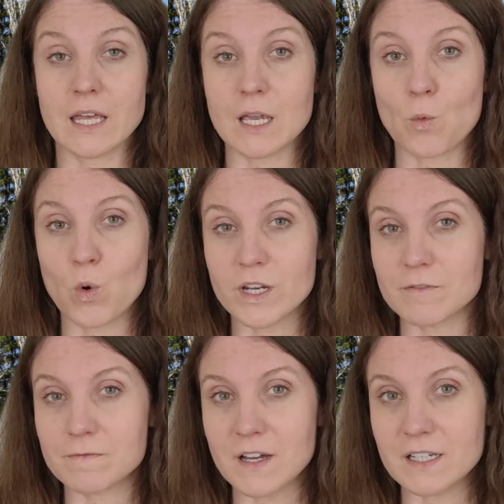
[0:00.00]
Like, what
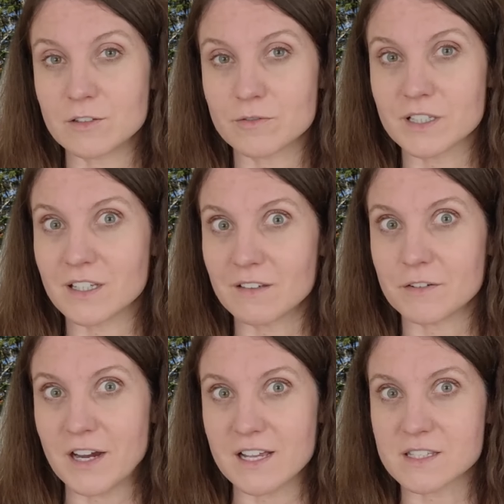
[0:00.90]
if I don't really give
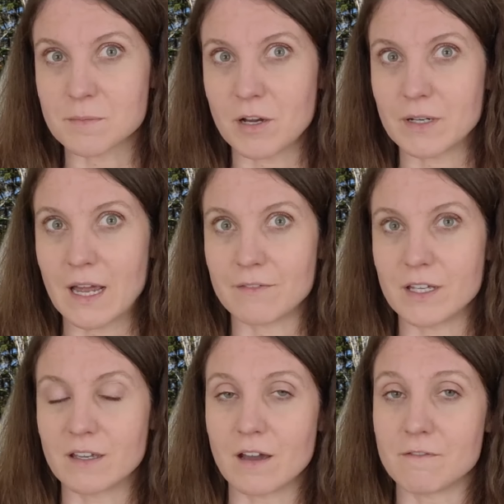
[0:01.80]
a rat's about
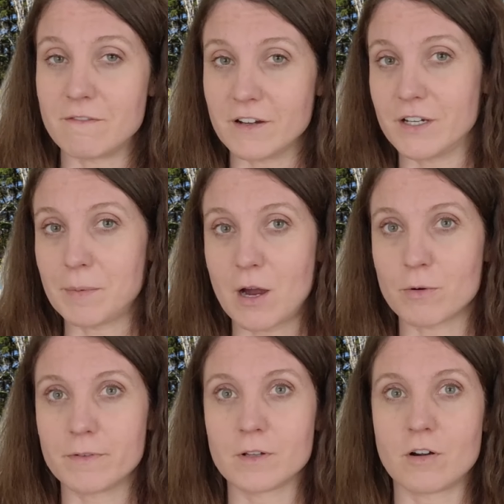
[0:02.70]
having a very
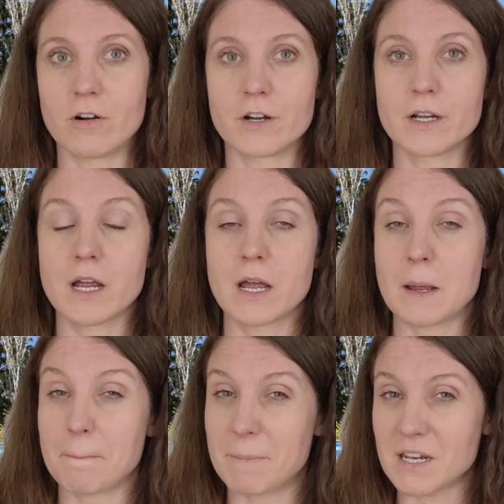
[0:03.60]
powerful car,
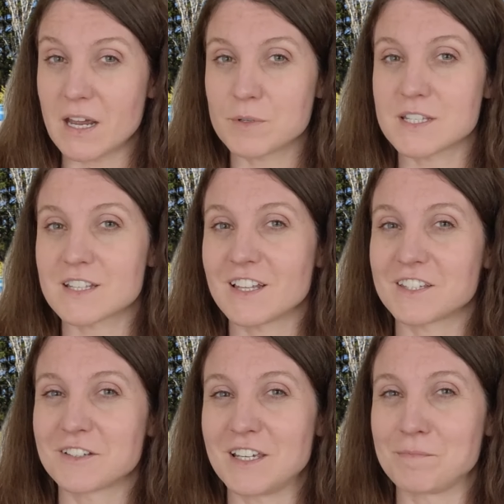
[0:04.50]
but I would still
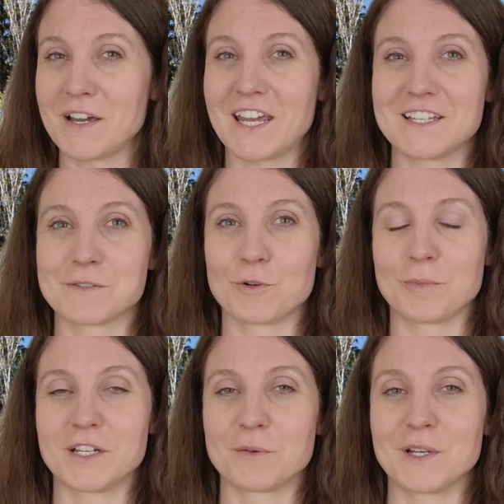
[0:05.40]
like to keep my hands
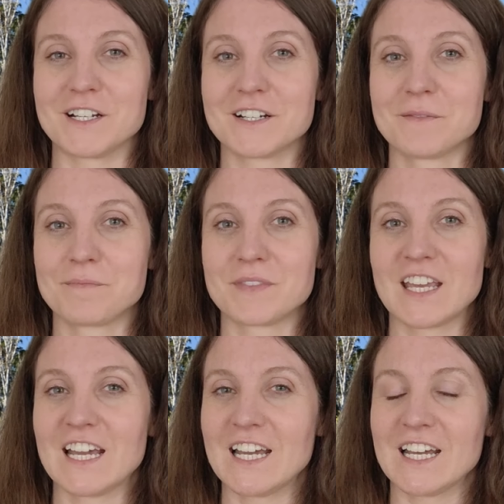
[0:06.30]
warm in the winter?
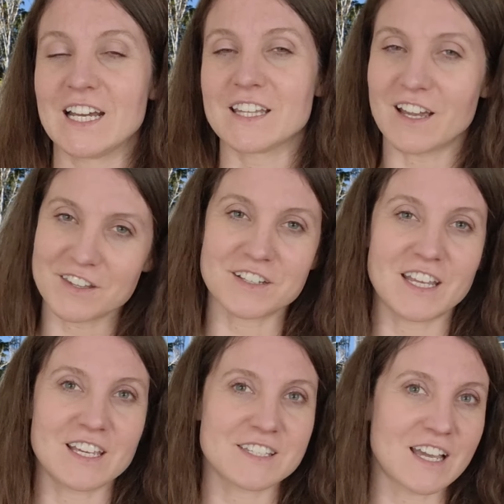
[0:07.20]
The other
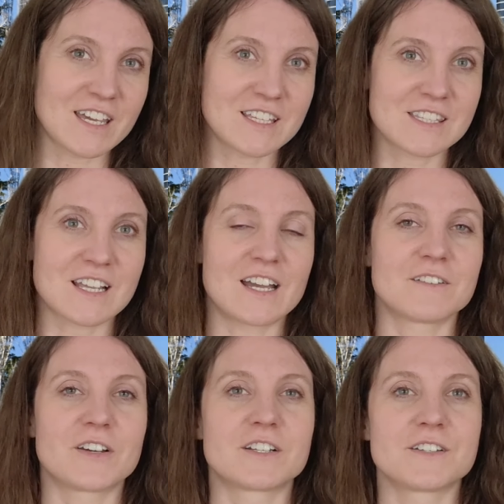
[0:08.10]
things I can
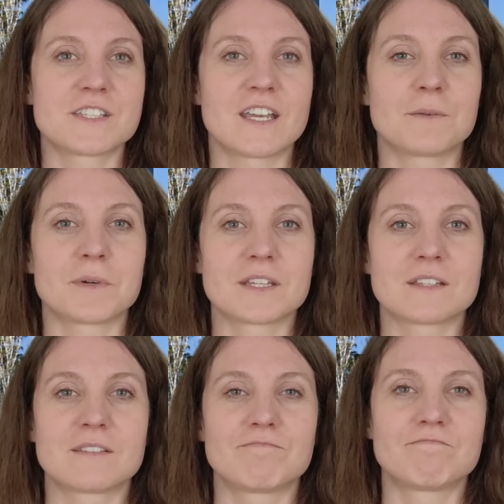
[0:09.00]
kind of understand,
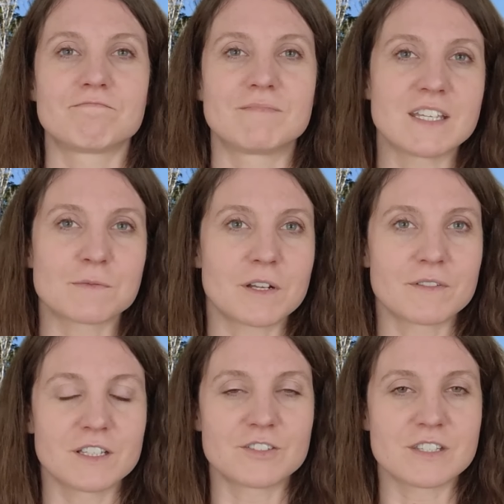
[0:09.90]
but this one
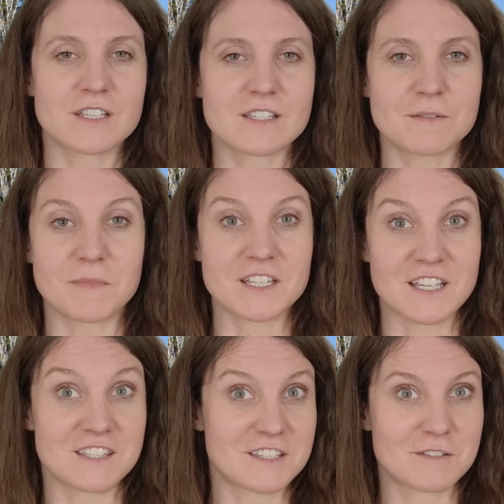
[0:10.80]
really just doesn't make
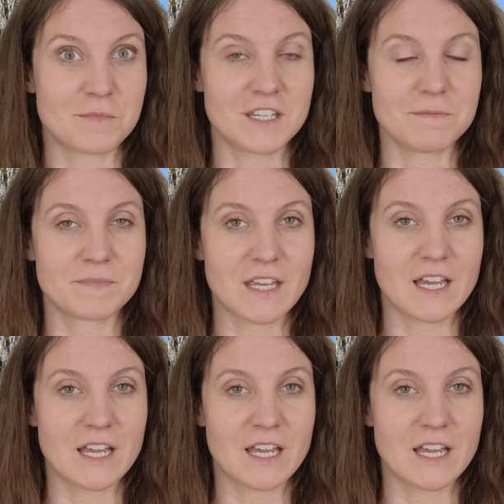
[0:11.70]
sense to me.